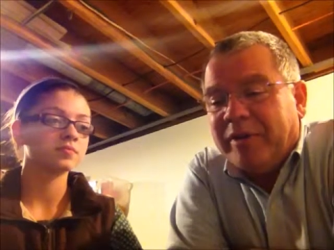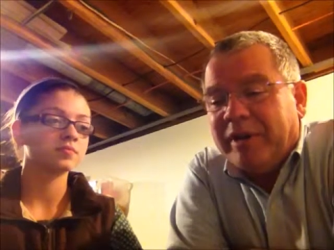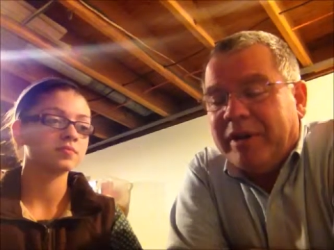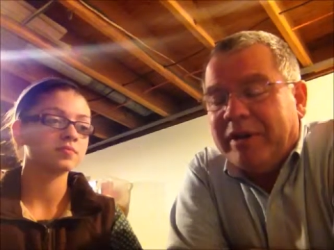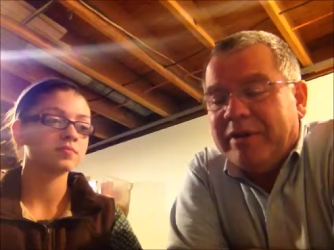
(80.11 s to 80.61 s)

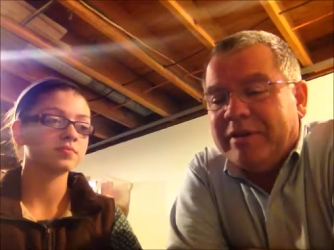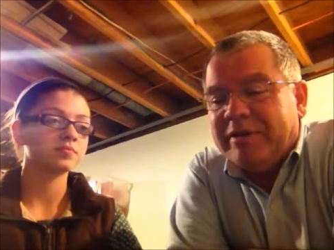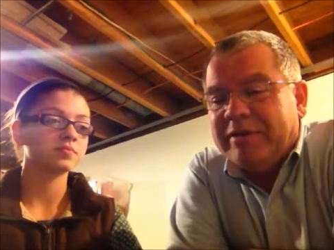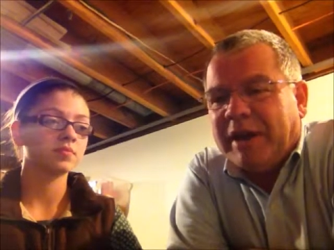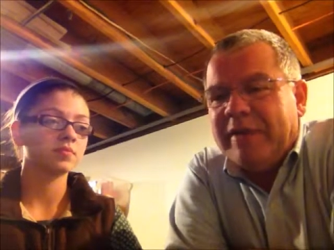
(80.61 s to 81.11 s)
Speaker 1: the
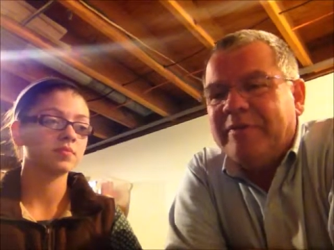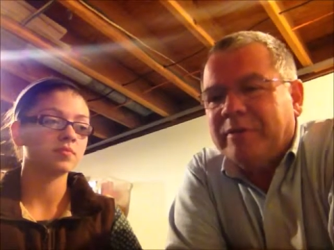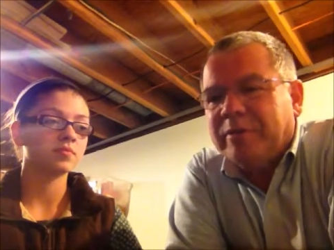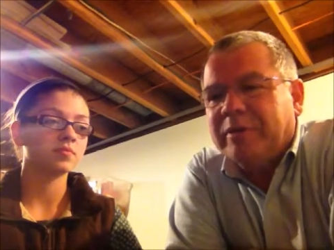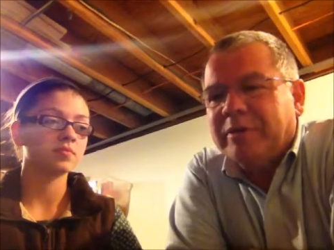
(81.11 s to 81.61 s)
high
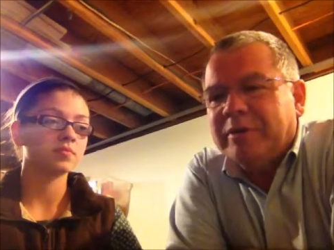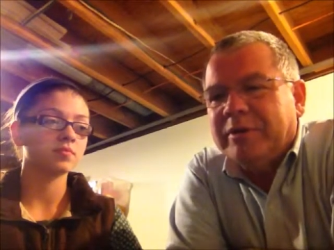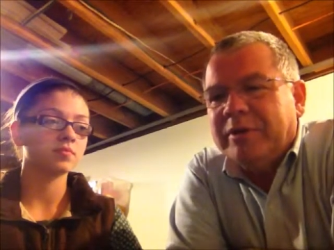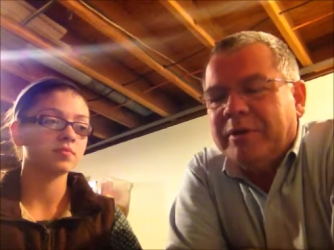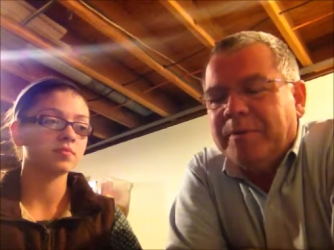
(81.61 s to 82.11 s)
school.
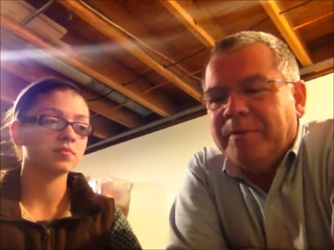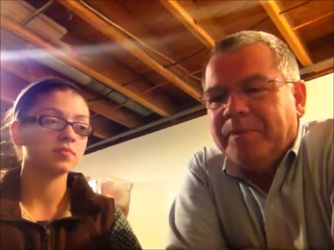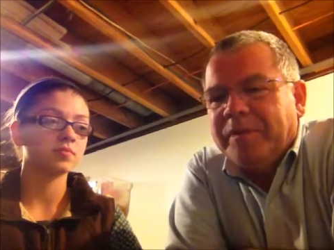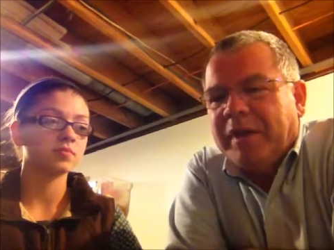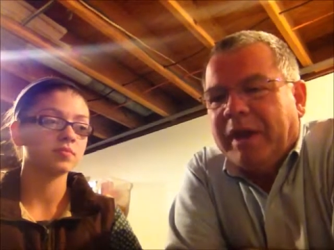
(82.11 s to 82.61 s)

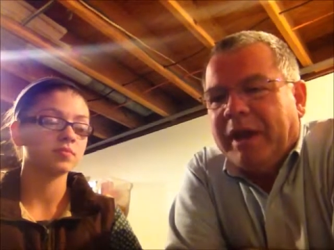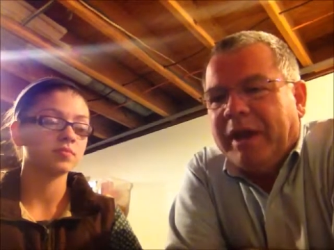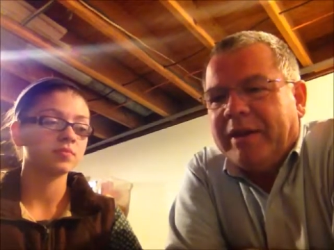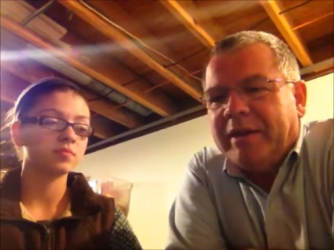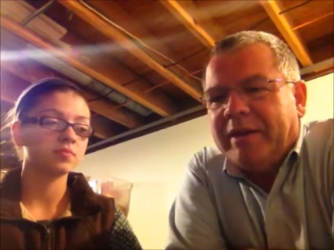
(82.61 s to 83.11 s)

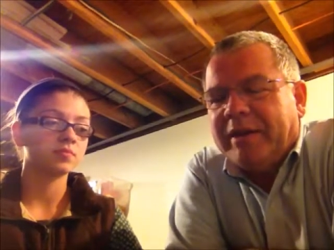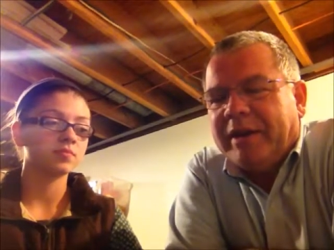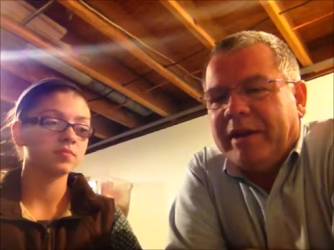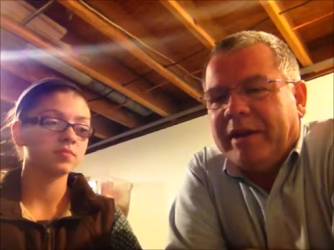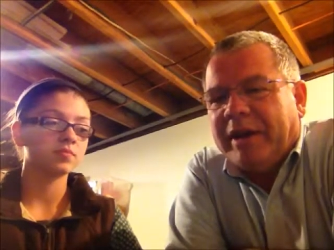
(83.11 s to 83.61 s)
And
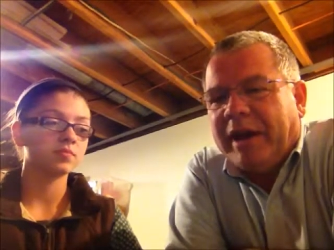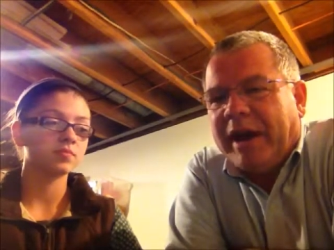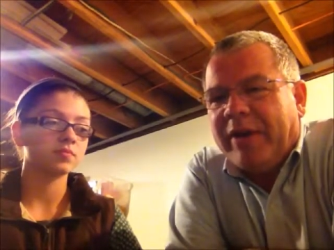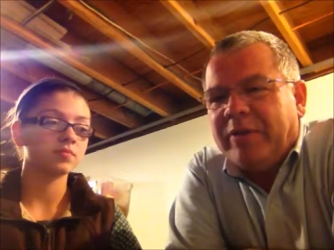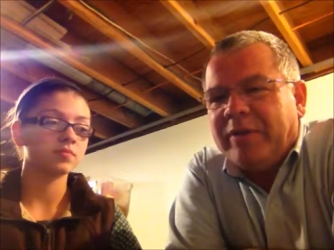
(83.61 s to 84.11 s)

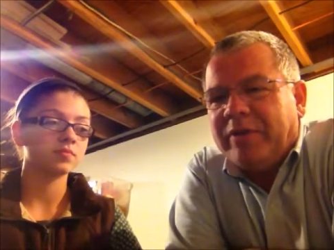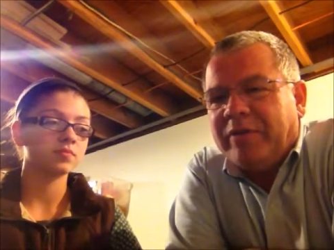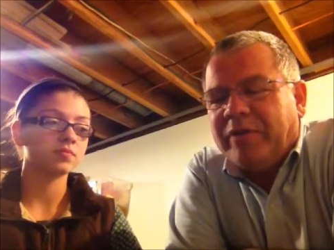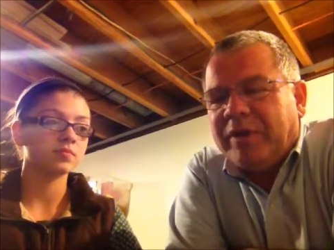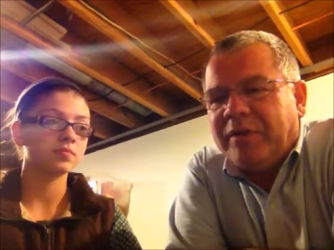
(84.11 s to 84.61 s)
I was in
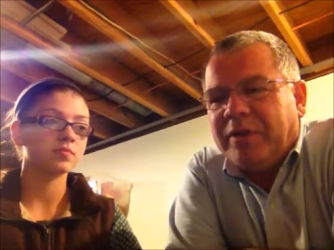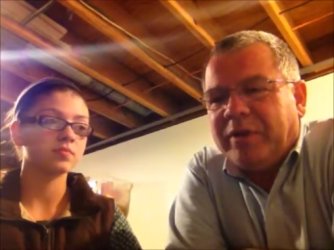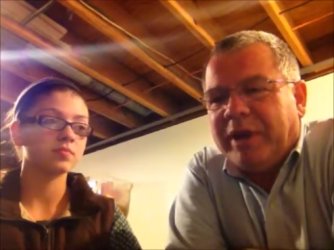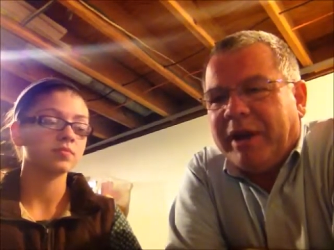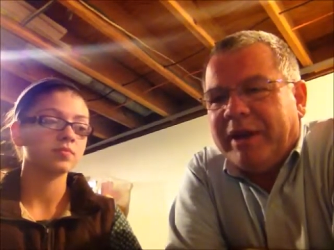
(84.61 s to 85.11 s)
fifth
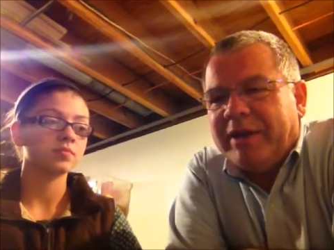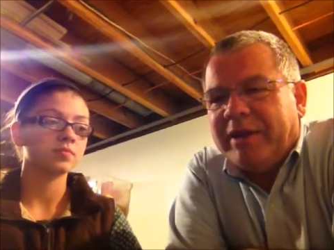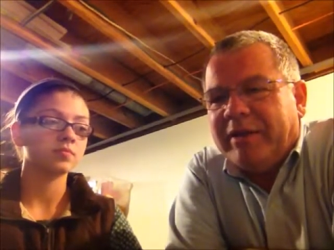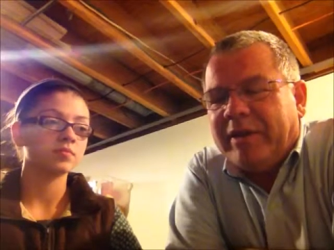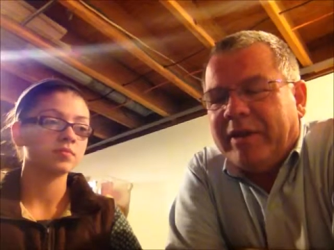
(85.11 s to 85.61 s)
grade,
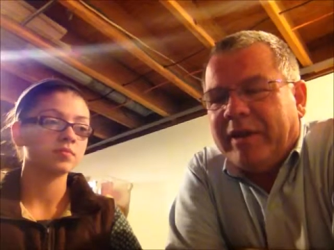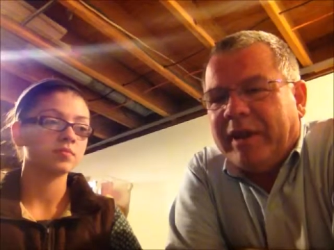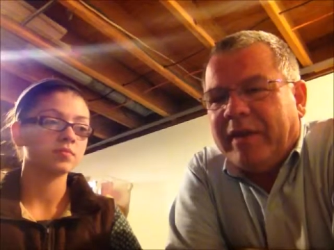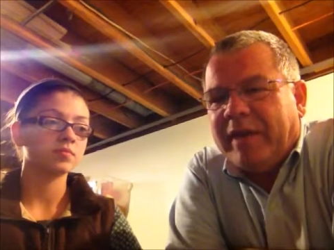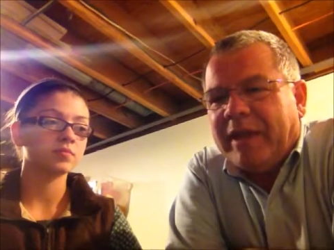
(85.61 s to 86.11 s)
and,
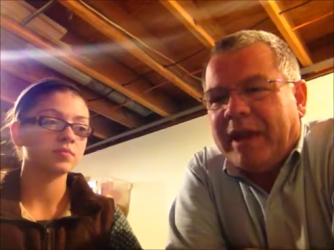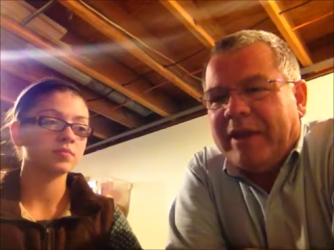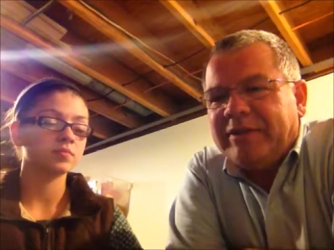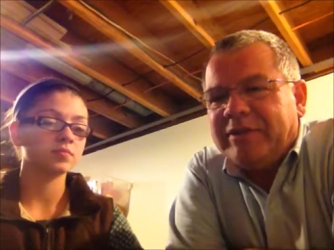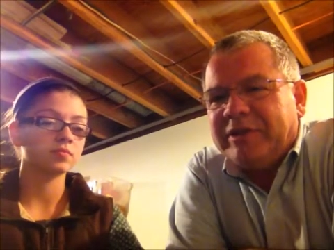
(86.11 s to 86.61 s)
and the
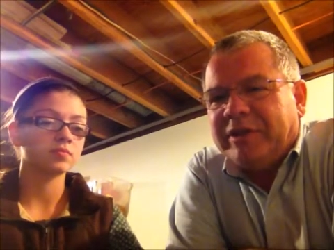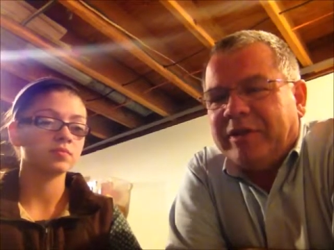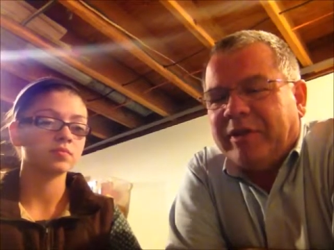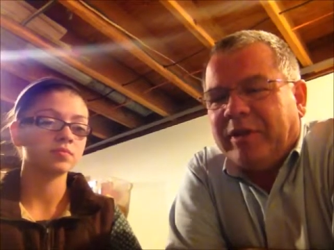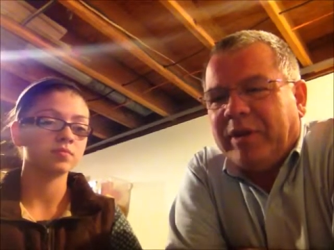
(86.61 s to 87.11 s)
next year,
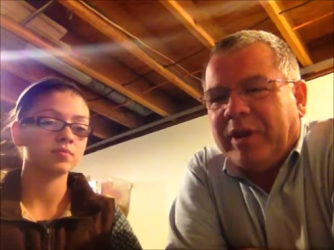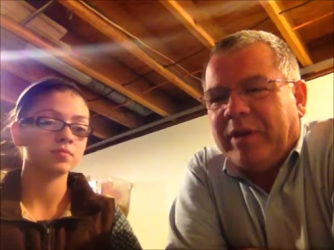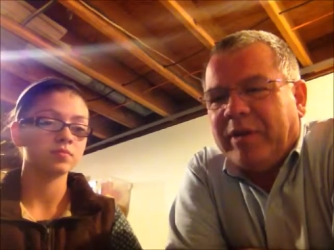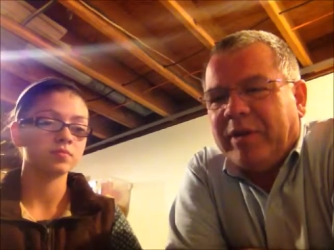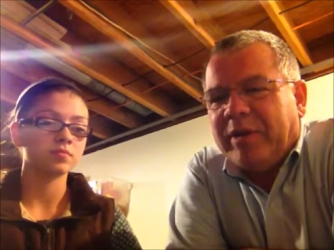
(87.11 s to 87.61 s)
the,
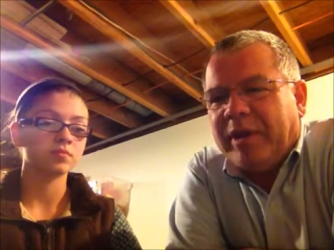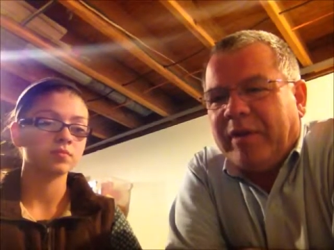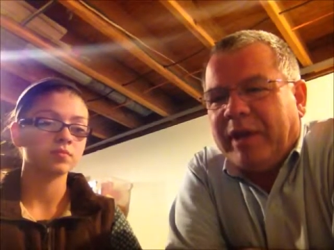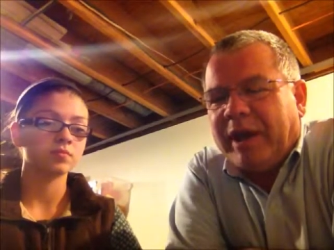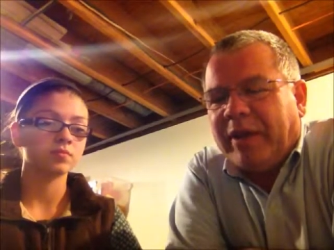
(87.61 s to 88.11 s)
in, at
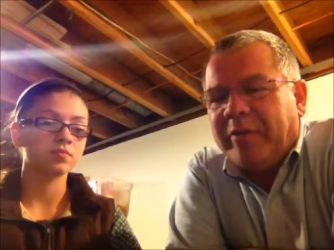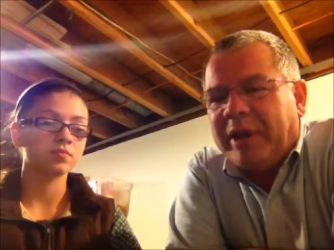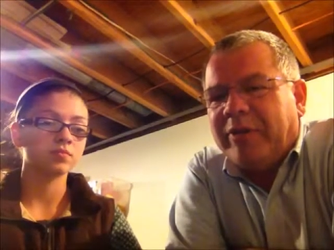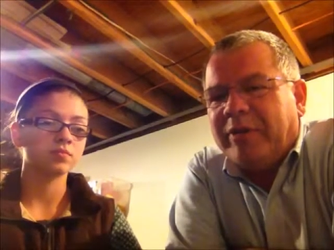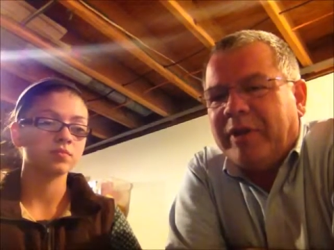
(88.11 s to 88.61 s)
the
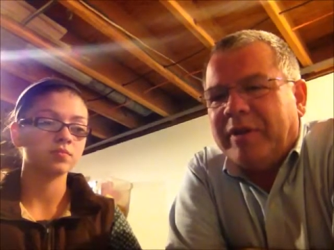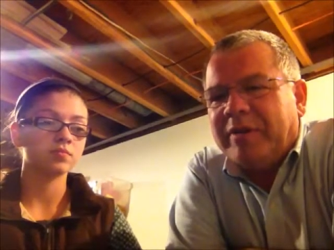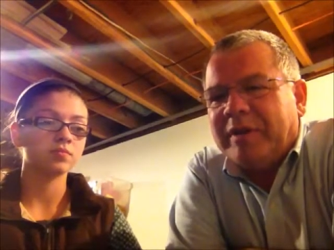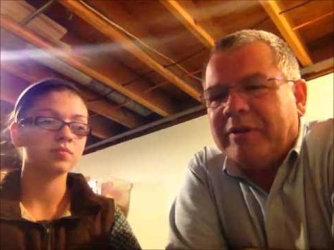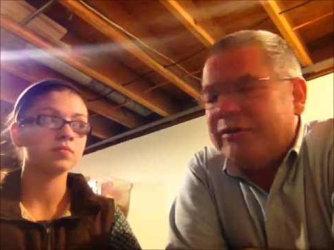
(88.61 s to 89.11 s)
elementary, the
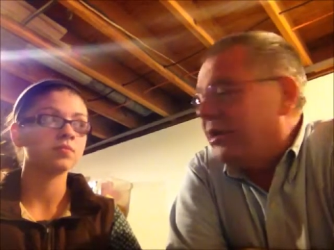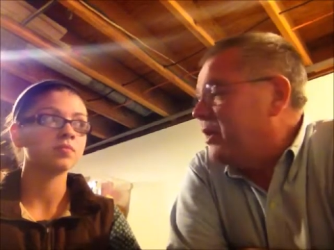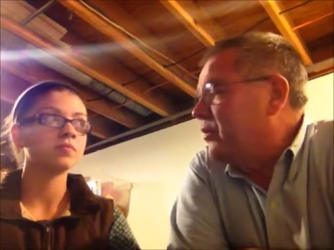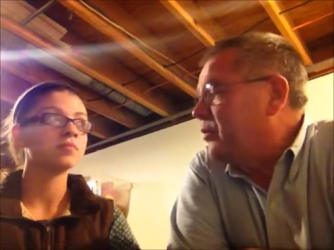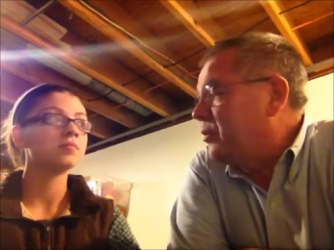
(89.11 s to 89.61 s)
sixth
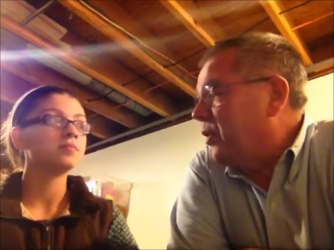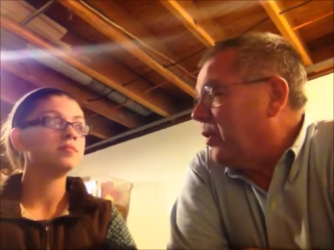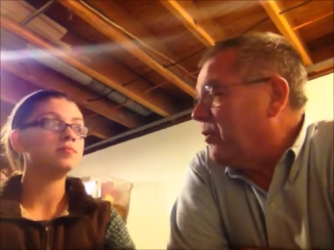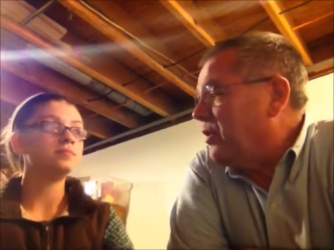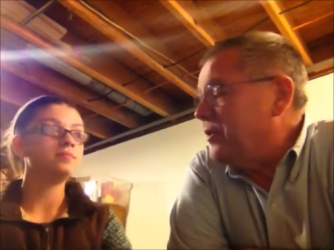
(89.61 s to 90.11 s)
graders were
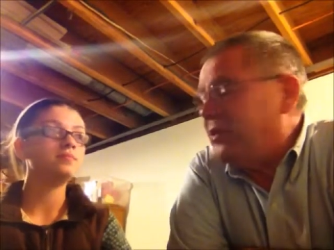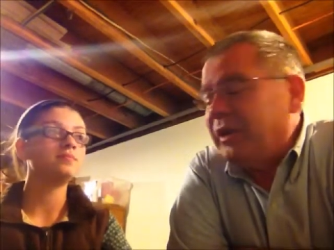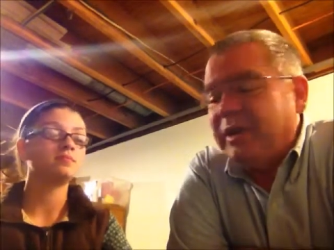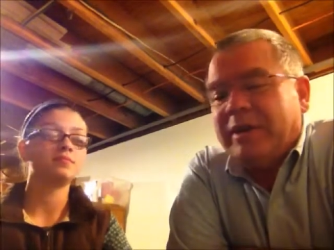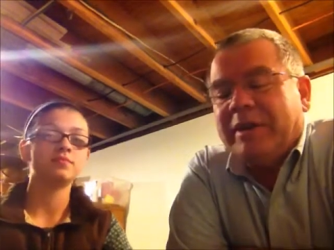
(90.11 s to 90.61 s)
always
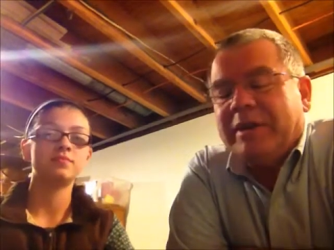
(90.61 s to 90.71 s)
the